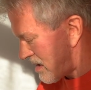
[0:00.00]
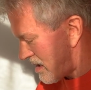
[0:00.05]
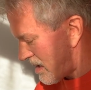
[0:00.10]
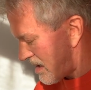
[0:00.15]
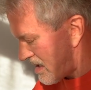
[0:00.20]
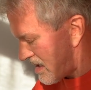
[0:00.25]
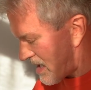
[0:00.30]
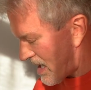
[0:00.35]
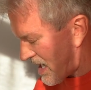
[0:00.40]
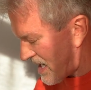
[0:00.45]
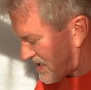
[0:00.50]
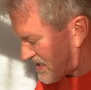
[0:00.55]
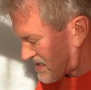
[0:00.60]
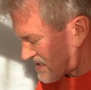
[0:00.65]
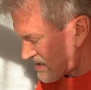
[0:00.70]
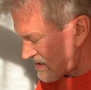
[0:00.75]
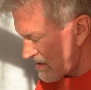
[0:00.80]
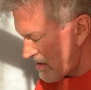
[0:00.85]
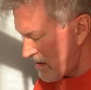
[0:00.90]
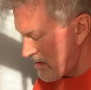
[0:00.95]
a
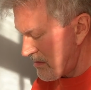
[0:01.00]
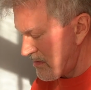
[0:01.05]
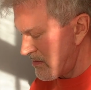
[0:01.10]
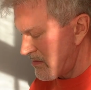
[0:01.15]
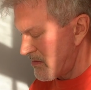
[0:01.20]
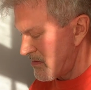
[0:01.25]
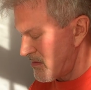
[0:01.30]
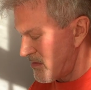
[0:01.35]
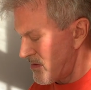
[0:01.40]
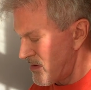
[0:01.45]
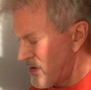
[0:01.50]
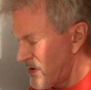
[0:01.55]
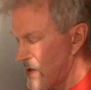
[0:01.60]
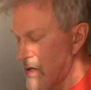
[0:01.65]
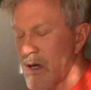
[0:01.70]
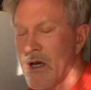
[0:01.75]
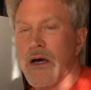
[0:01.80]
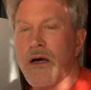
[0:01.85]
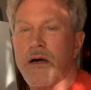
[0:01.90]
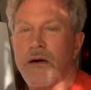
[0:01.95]
nice
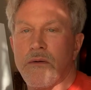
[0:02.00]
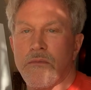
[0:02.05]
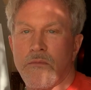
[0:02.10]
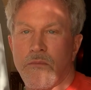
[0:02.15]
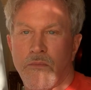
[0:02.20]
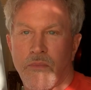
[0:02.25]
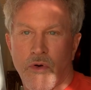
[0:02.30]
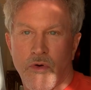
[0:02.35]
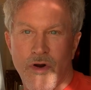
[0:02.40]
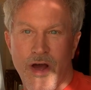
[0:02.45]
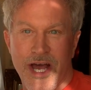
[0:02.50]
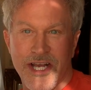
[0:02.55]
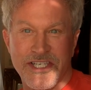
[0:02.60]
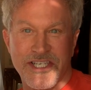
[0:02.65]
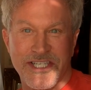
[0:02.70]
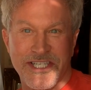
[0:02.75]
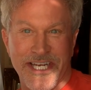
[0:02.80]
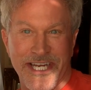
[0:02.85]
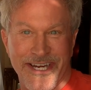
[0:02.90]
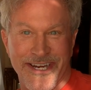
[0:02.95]

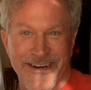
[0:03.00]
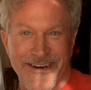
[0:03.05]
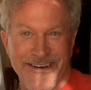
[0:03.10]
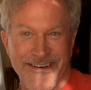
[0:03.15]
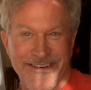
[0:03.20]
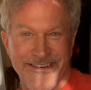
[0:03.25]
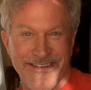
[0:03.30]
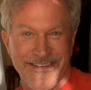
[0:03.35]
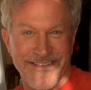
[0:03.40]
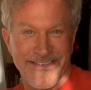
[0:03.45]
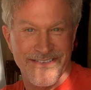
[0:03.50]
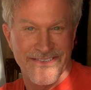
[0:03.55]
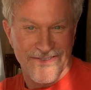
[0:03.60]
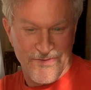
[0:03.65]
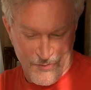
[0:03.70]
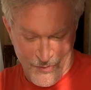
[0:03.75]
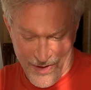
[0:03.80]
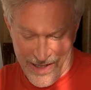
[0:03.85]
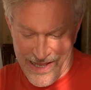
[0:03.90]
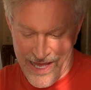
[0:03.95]
brush here,
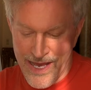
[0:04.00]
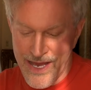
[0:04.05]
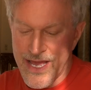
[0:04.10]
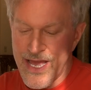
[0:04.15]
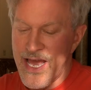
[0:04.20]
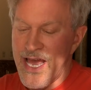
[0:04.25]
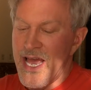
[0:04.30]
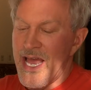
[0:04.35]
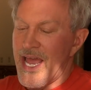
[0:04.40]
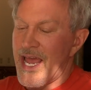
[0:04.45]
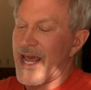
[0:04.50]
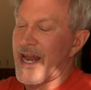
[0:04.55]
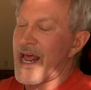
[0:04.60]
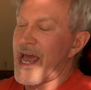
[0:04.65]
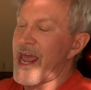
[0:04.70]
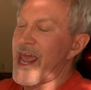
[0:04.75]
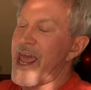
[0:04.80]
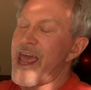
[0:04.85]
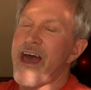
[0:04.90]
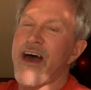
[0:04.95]
voila, and
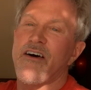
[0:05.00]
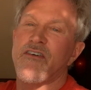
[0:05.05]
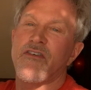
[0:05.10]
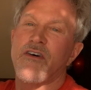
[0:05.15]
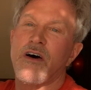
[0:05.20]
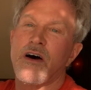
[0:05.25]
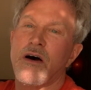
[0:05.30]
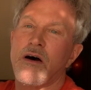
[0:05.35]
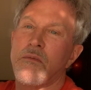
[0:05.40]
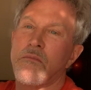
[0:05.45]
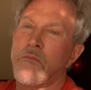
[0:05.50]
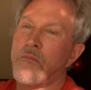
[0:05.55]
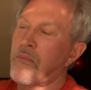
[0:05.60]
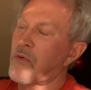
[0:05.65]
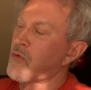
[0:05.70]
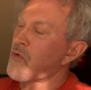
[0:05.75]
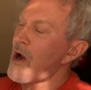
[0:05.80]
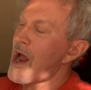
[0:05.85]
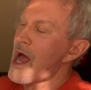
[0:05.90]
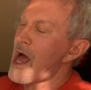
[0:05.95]
I have
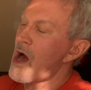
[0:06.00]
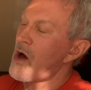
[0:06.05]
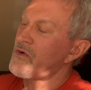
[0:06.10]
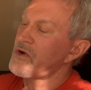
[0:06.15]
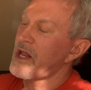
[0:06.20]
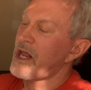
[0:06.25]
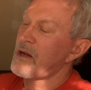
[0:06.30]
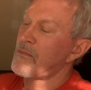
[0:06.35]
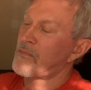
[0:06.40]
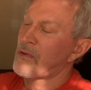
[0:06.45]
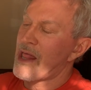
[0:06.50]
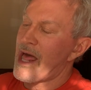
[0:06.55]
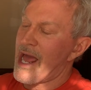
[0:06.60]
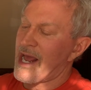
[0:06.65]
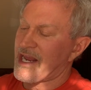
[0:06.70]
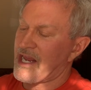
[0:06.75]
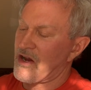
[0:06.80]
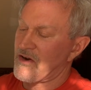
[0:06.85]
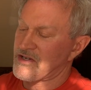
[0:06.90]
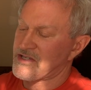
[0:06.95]
brown and
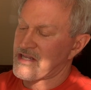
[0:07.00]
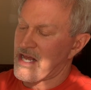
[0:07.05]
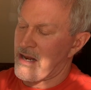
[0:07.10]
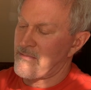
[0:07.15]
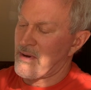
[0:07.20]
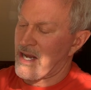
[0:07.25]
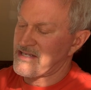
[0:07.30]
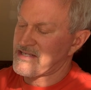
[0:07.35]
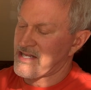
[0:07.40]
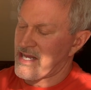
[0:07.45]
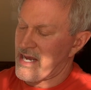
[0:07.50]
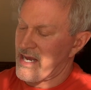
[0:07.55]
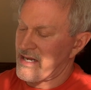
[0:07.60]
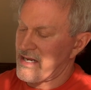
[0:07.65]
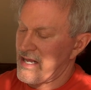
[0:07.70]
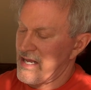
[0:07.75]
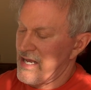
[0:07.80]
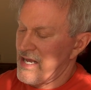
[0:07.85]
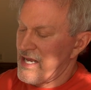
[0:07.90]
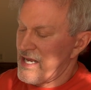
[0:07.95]
black here side by side.
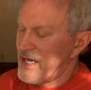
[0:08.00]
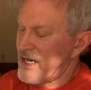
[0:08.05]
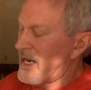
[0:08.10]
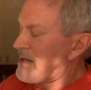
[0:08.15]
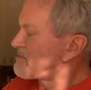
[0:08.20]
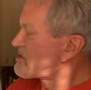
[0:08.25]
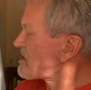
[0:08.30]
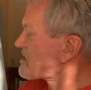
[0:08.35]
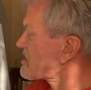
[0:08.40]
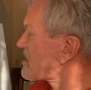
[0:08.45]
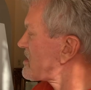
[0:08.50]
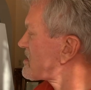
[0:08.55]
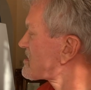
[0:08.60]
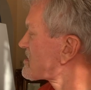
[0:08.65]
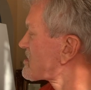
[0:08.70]
And I'm just gonna